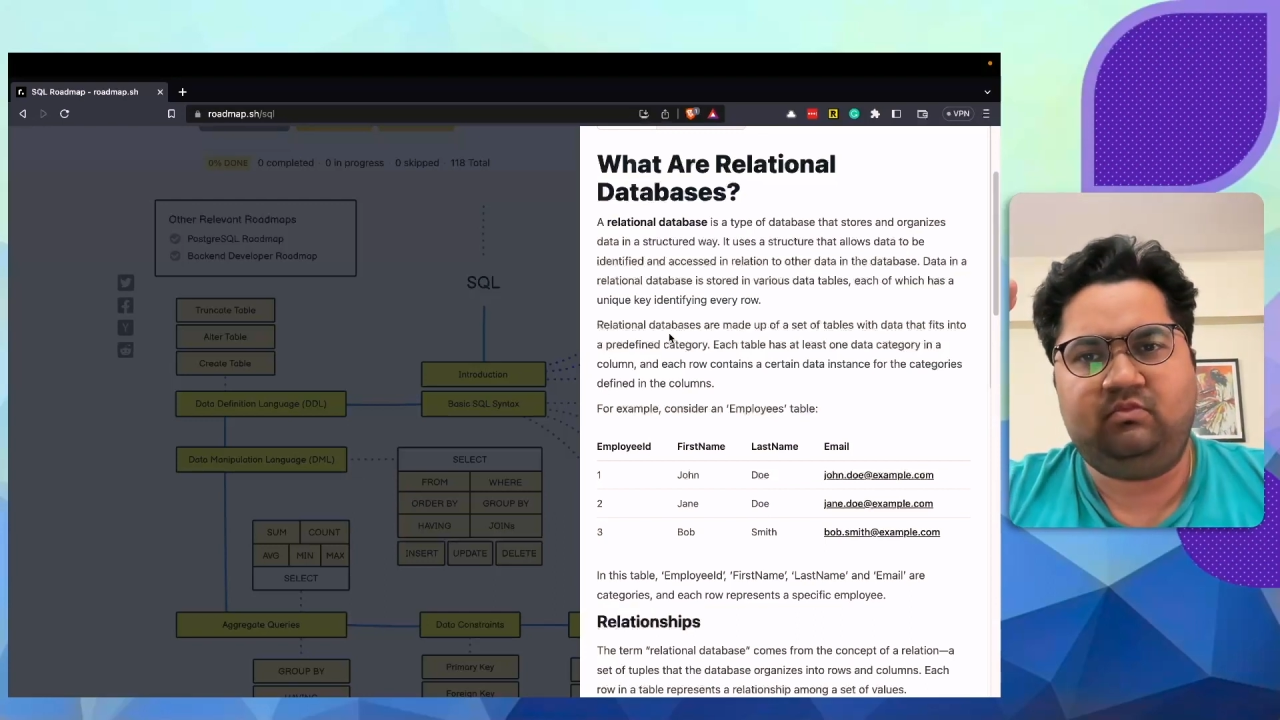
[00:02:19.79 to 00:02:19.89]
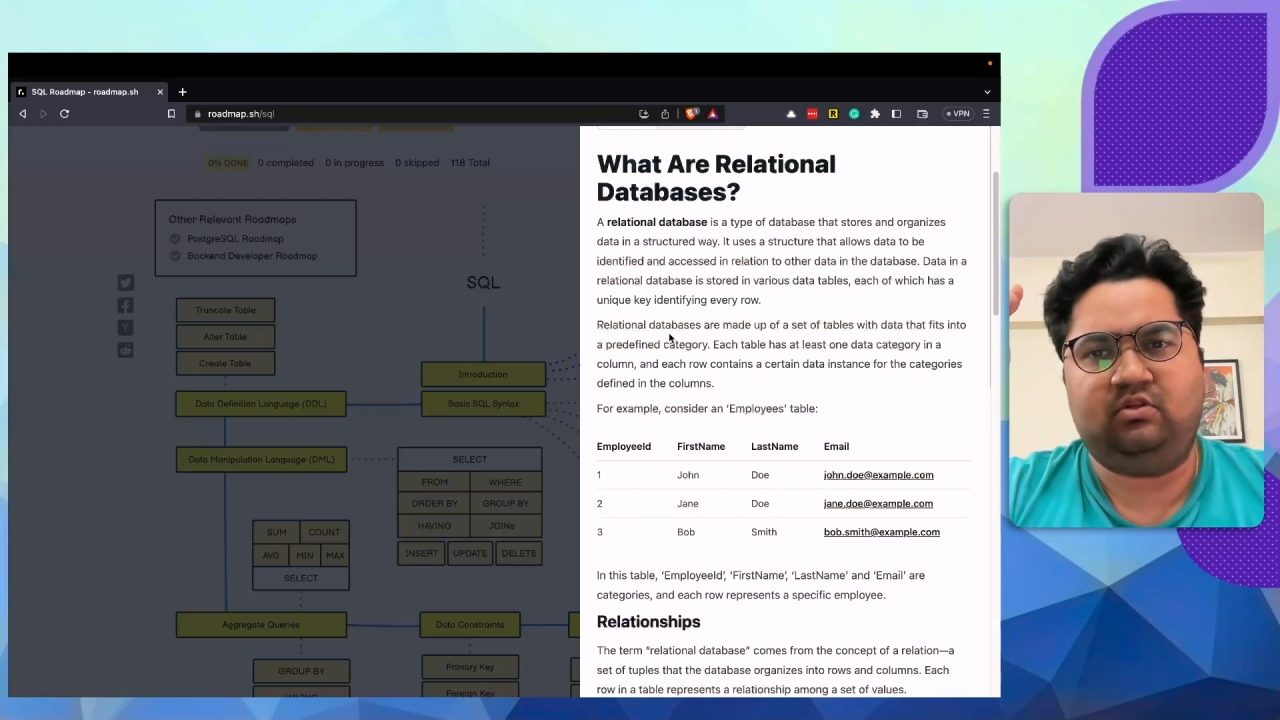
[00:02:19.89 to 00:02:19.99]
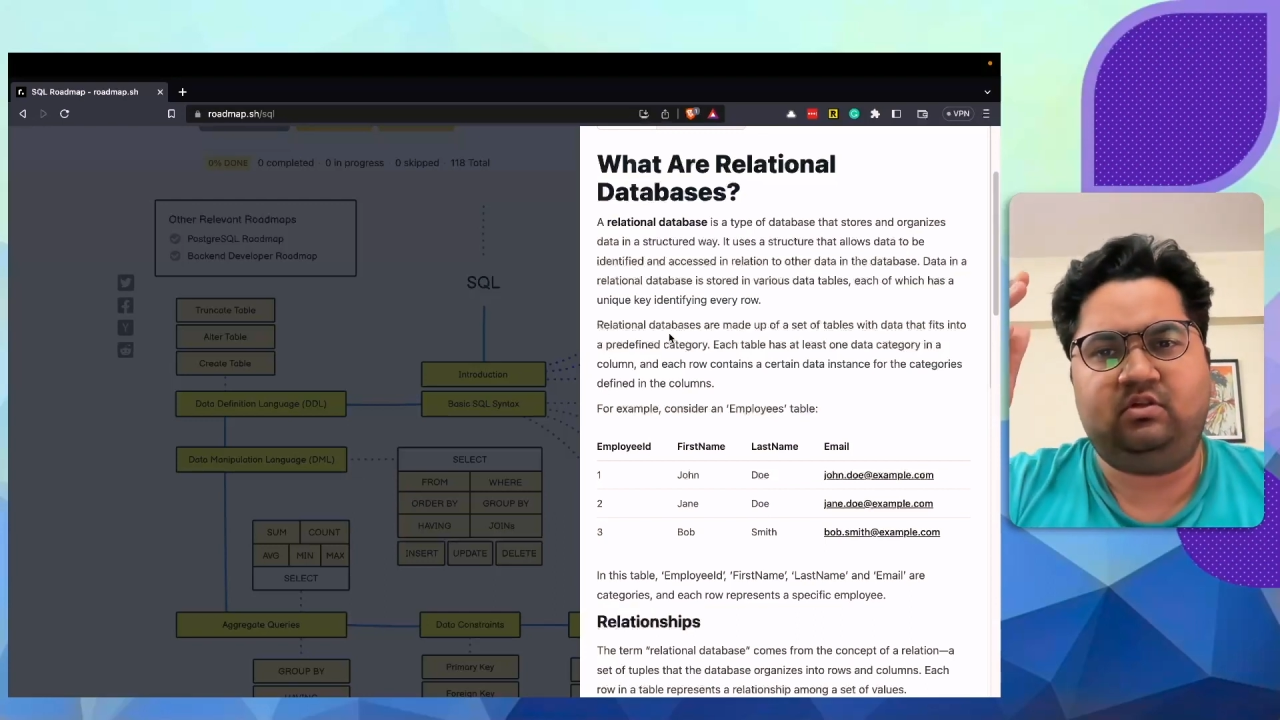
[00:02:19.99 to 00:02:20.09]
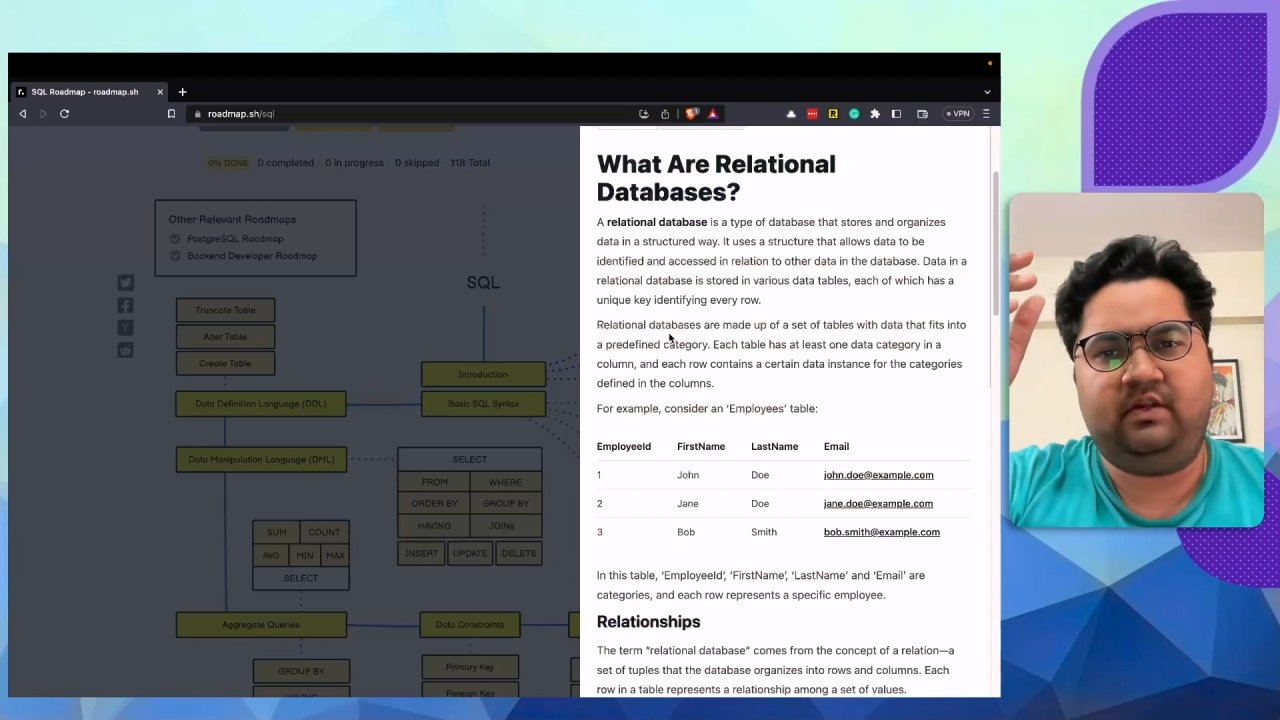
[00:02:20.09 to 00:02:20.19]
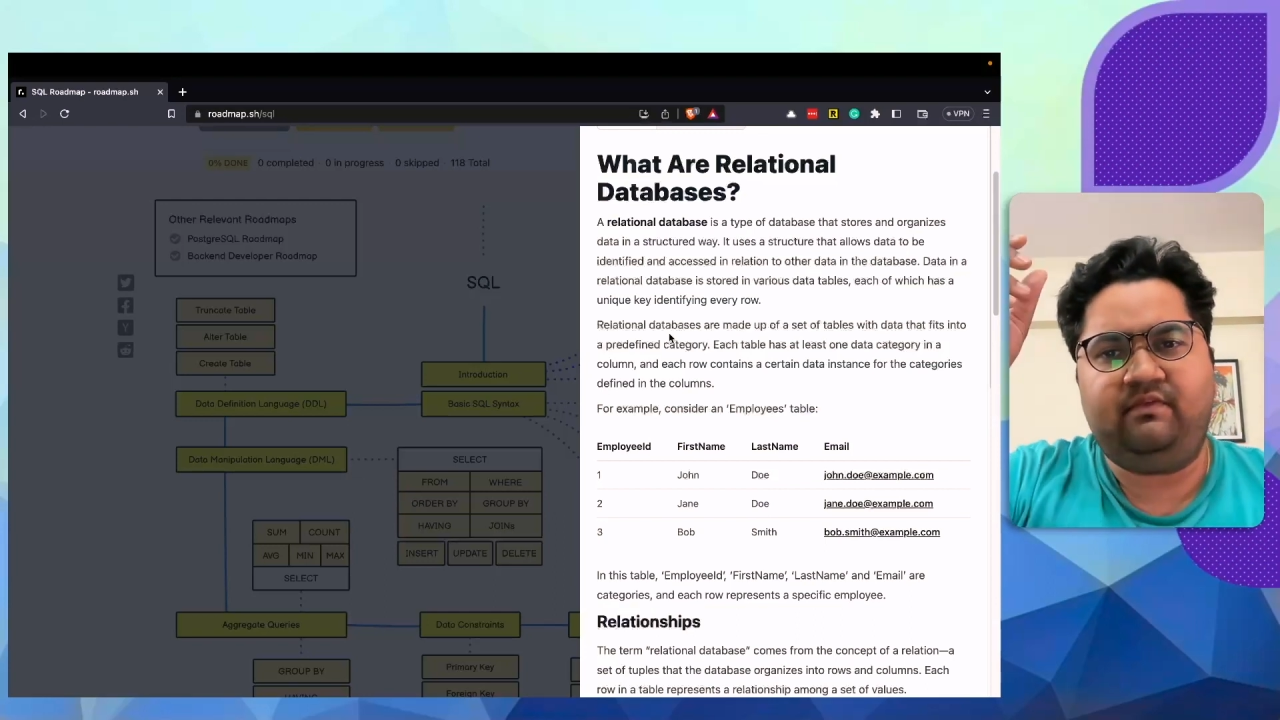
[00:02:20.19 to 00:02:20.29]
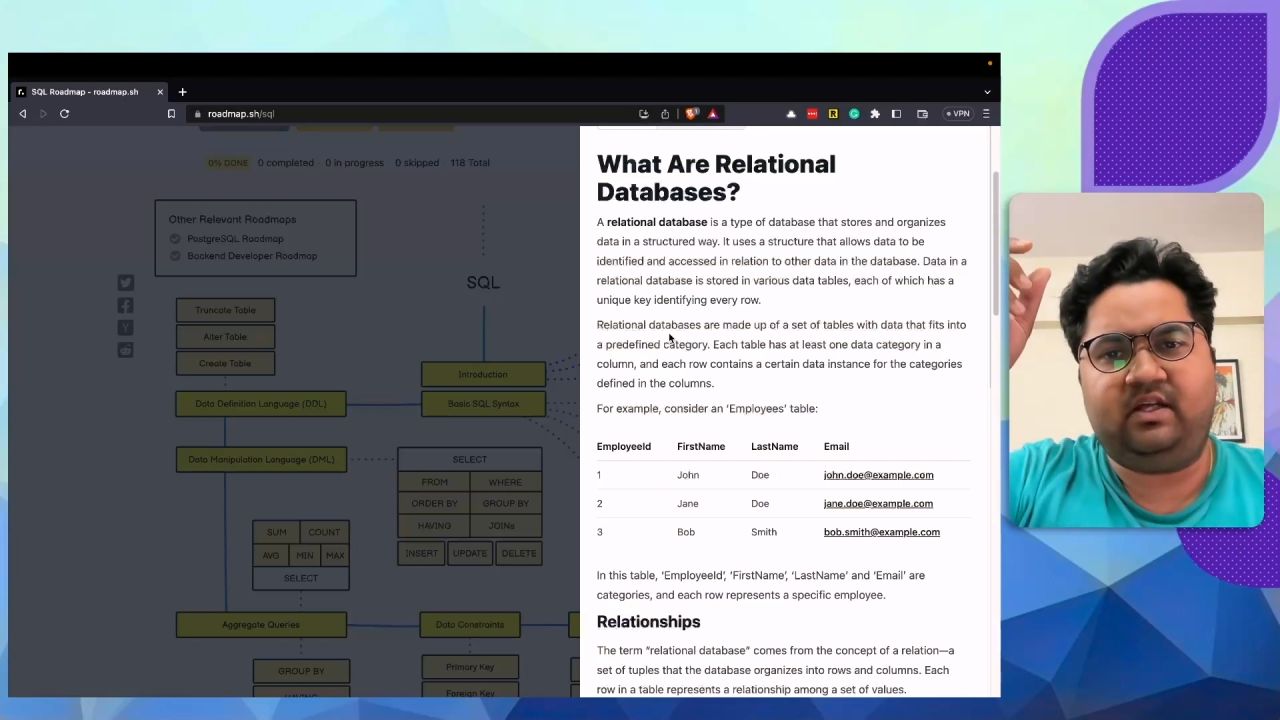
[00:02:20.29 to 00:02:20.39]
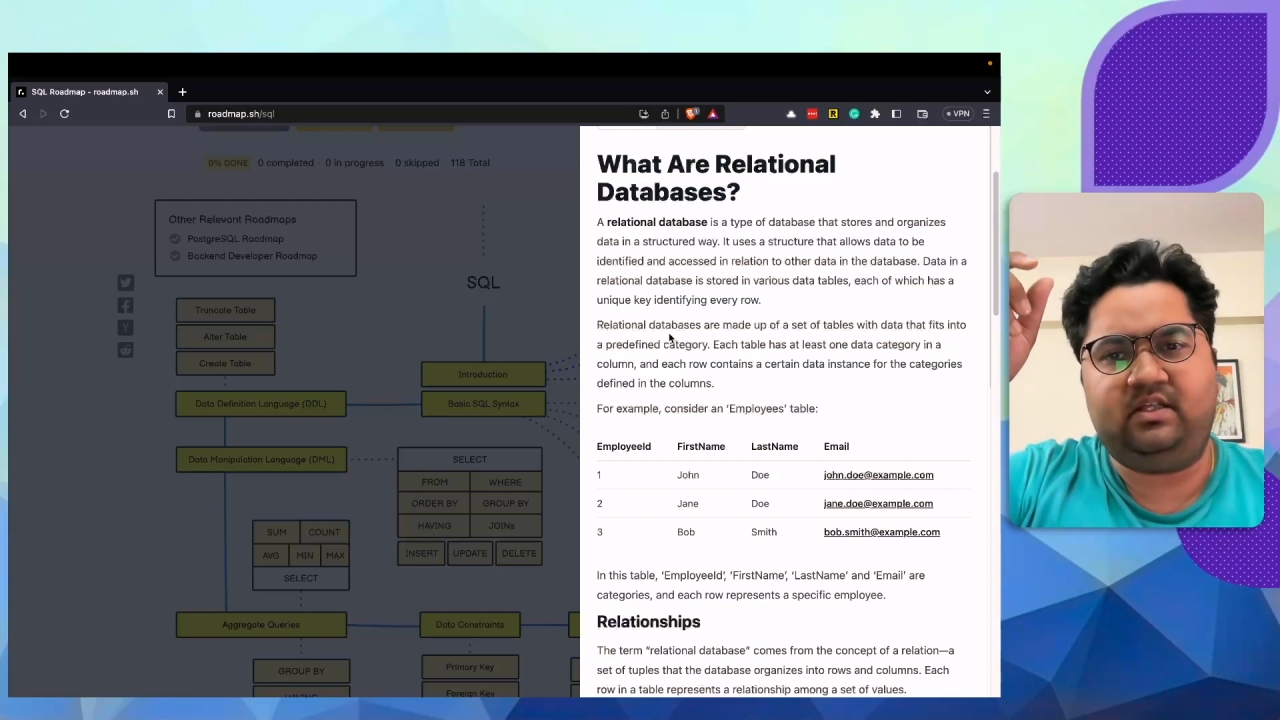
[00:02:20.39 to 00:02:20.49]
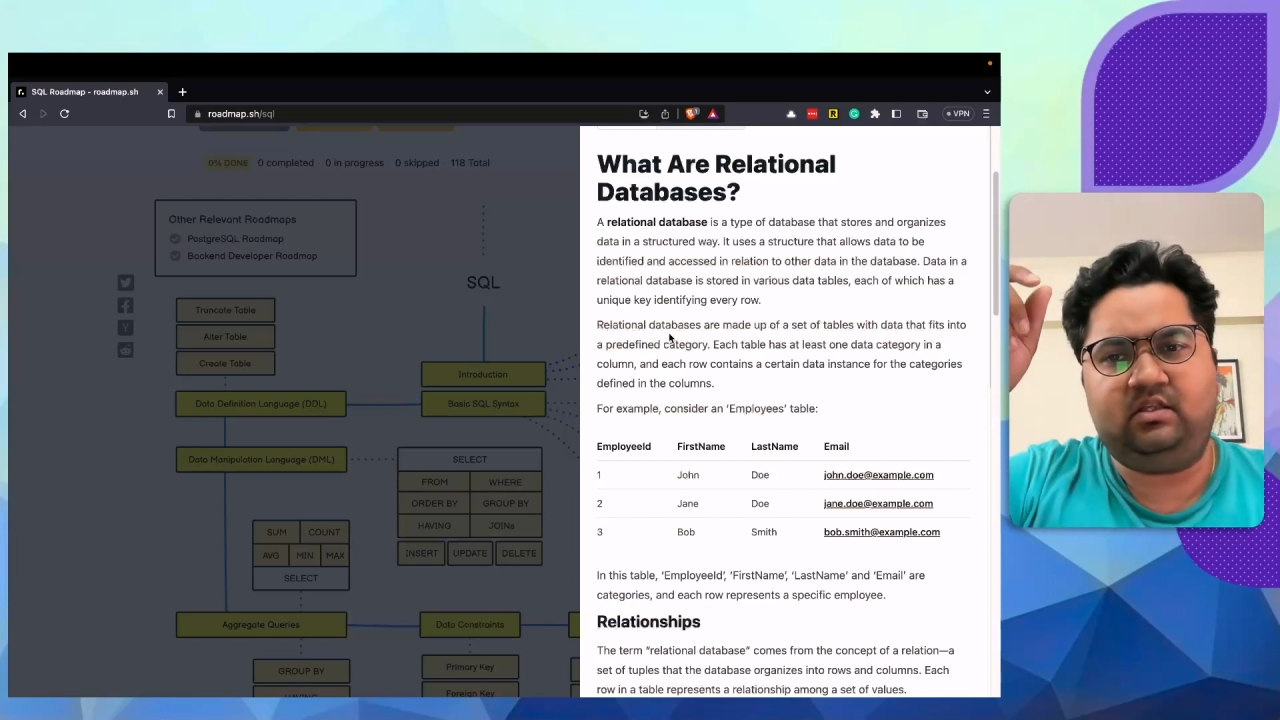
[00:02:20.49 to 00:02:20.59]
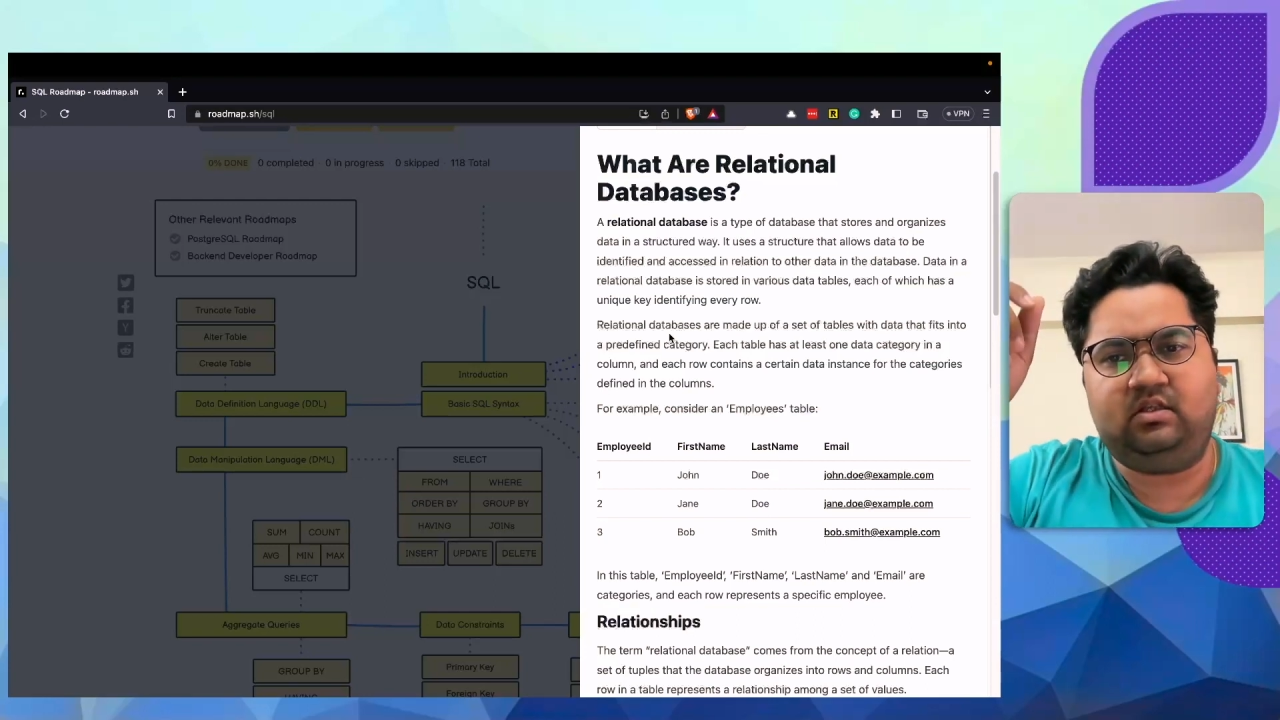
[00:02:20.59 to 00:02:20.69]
define